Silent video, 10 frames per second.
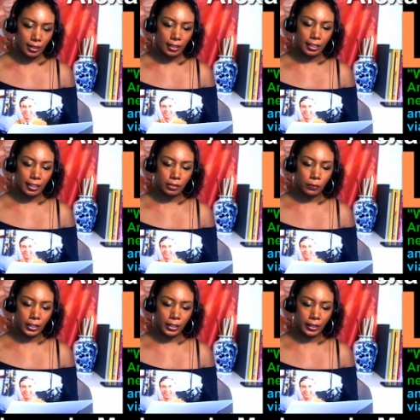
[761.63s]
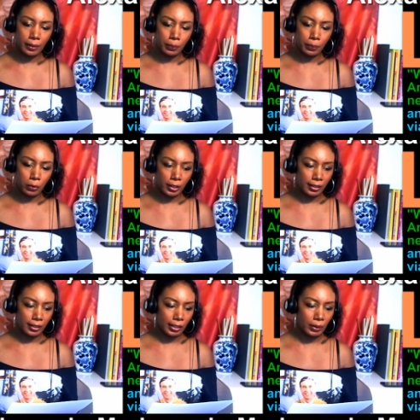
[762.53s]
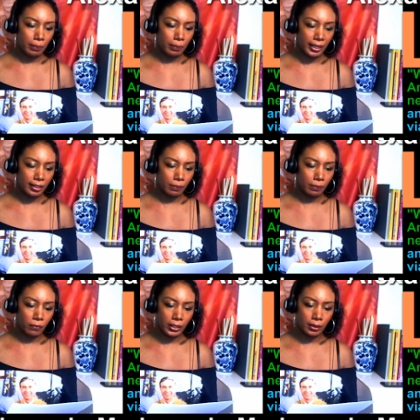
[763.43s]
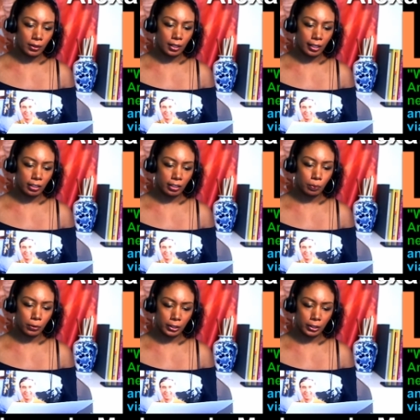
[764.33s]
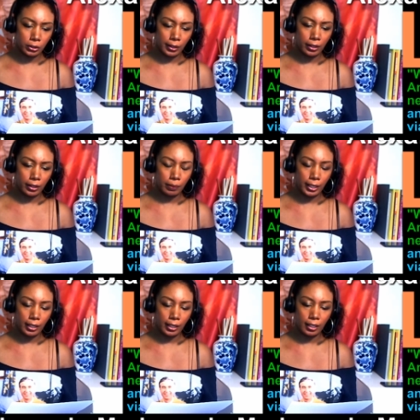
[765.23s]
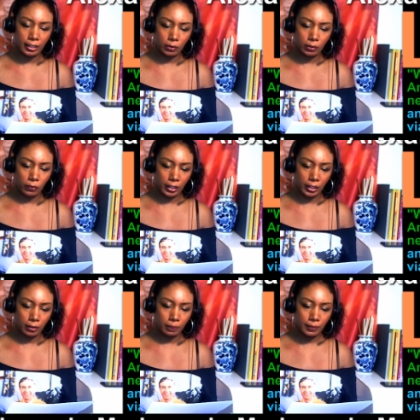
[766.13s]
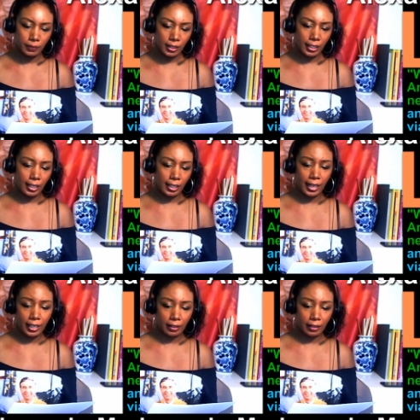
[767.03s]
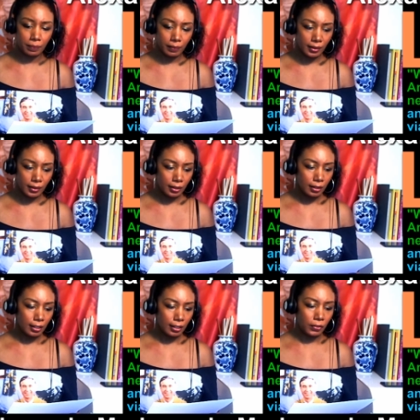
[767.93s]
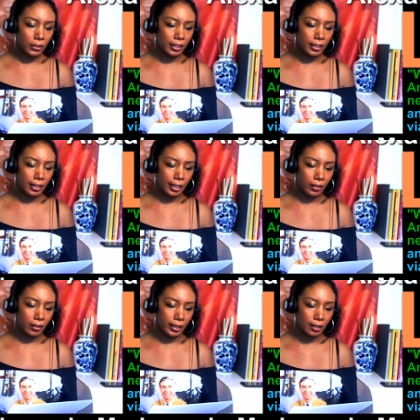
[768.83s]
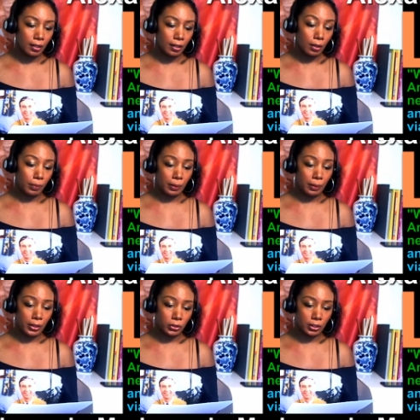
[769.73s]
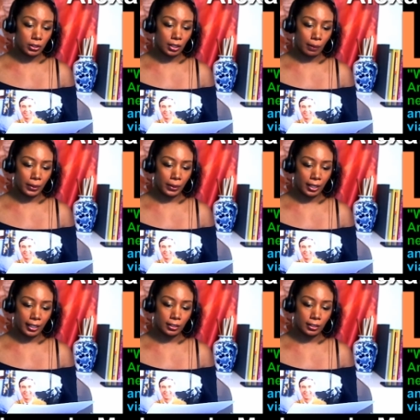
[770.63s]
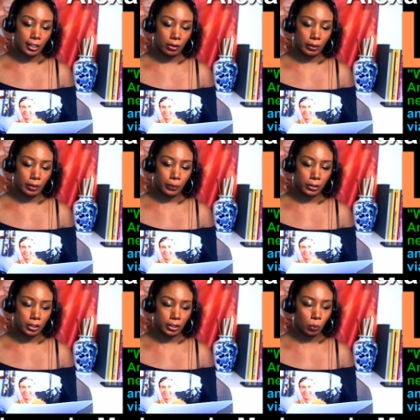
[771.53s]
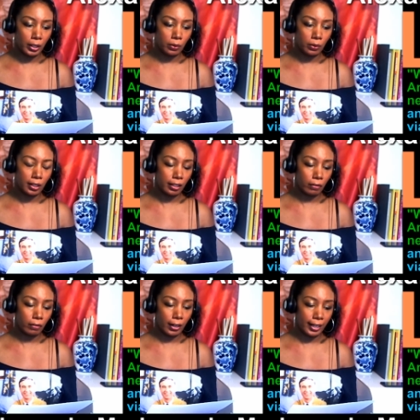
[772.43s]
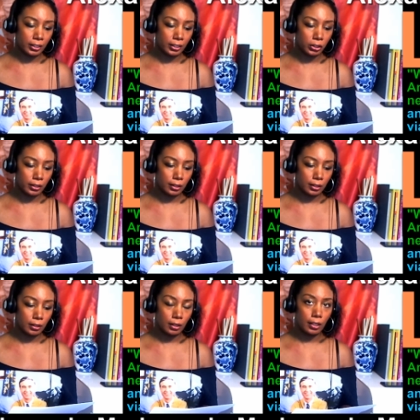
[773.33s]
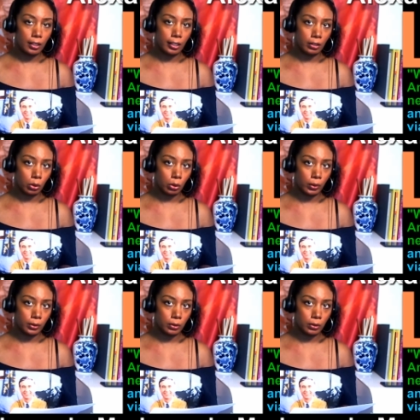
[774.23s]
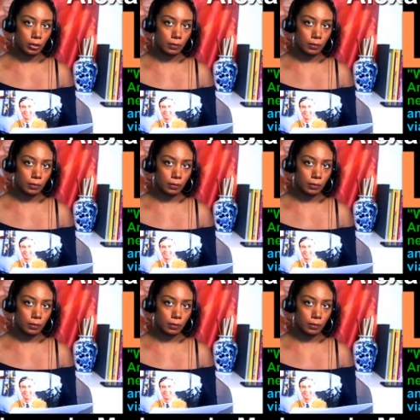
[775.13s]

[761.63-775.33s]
It is very important that we make them feel the kind of pressure they are making us feel. And hey, if you're in the area, maybe you should stop by and tell her in person what you think of her actions." End quote.